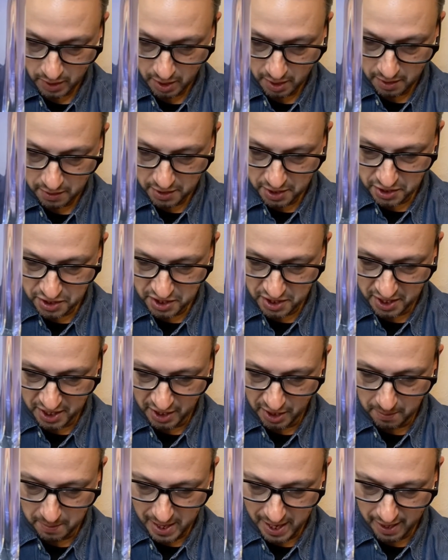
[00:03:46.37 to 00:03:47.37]
This is an
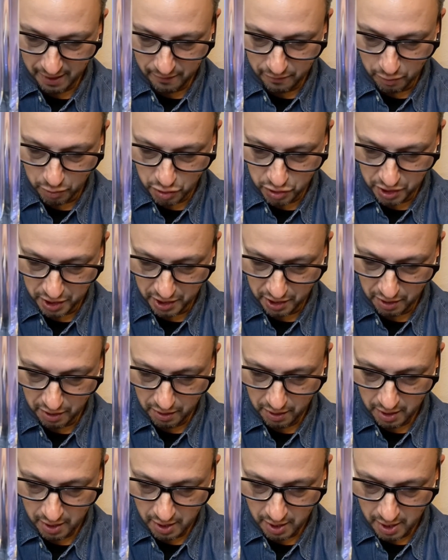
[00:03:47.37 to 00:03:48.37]
aromatic
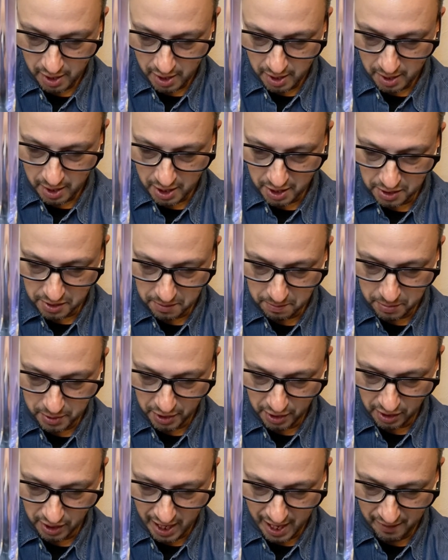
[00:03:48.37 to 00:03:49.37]
fourger.
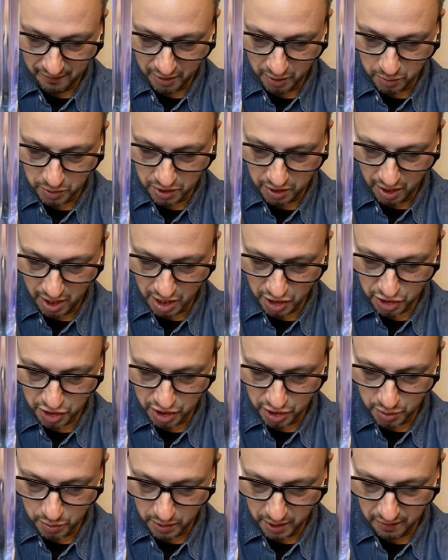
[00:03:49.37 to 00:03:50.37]
Pure Lavender was launched
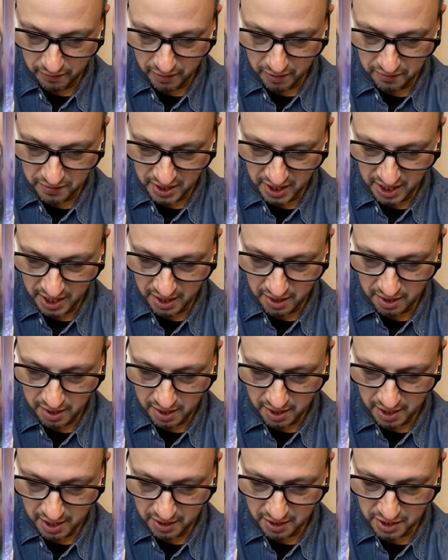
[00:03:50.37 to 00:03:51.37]
in
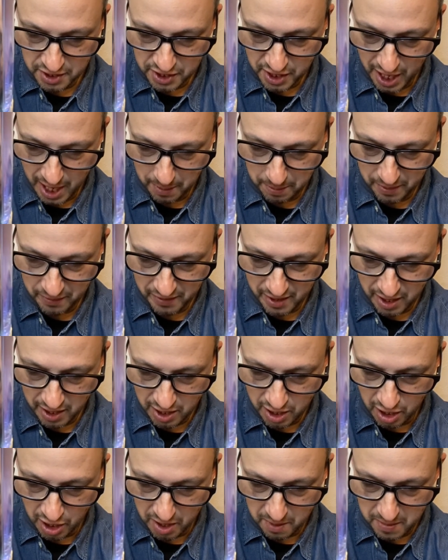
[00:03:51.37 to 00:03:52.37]
2015. In the top, we've got
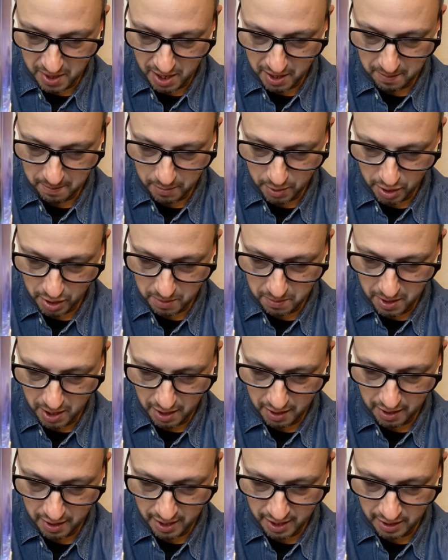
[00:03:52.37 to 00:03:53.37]
cardamom,
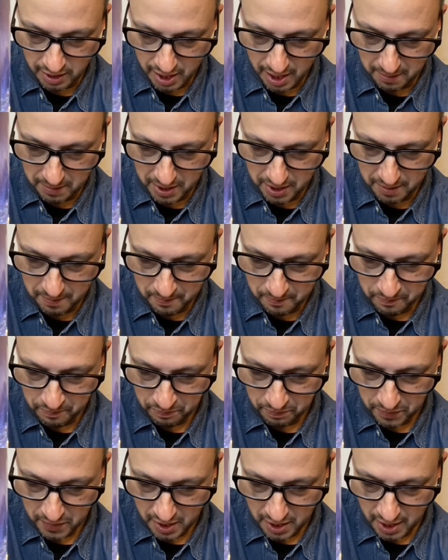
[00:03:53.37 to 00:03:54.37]
bergamot, and lemon.
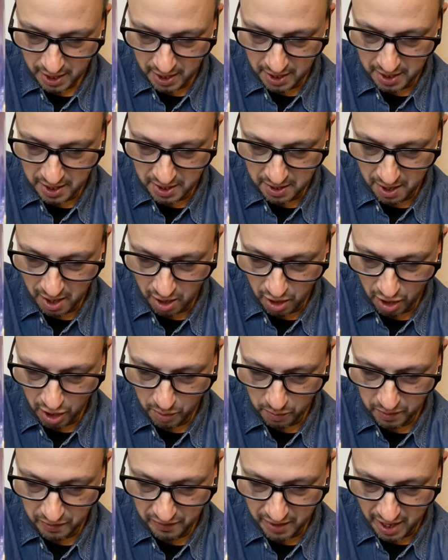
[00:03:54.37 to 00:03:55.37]
And in the
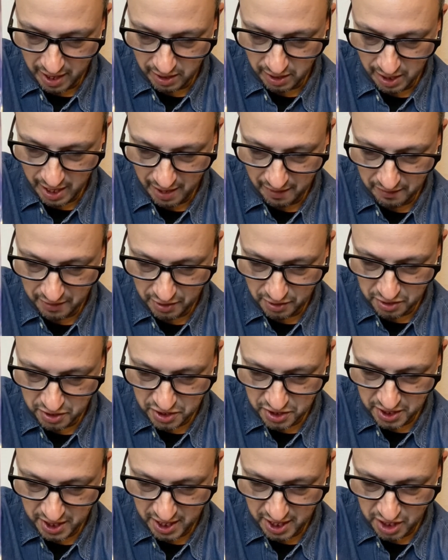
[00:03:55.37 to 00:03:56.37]
heart, we've got lavender and
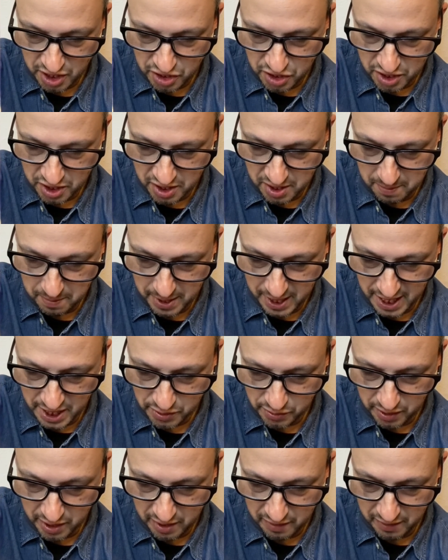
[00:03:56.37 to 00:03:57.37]
sage. And in the
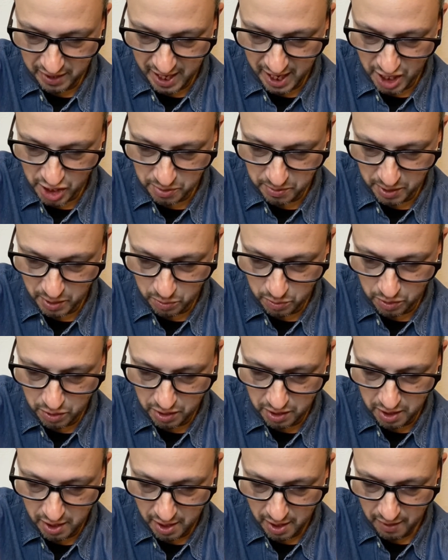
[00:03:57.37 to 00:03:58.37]
base, we have cashmere
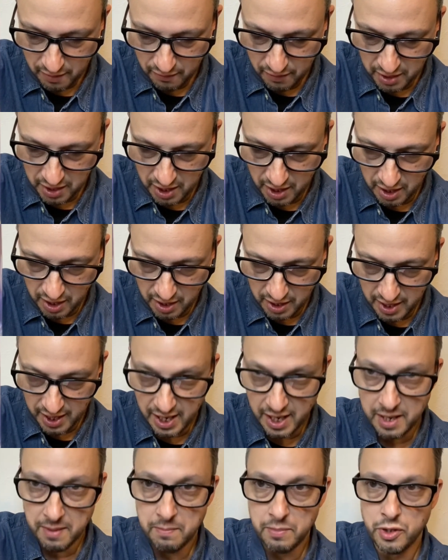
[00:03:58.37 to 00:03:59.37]
wood, vanilla,
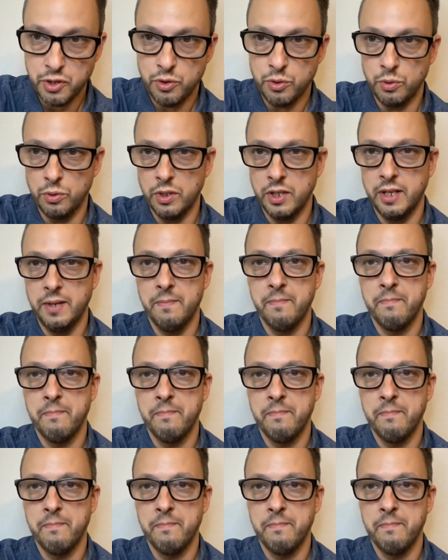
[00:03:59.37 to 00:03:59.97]
and patchouli.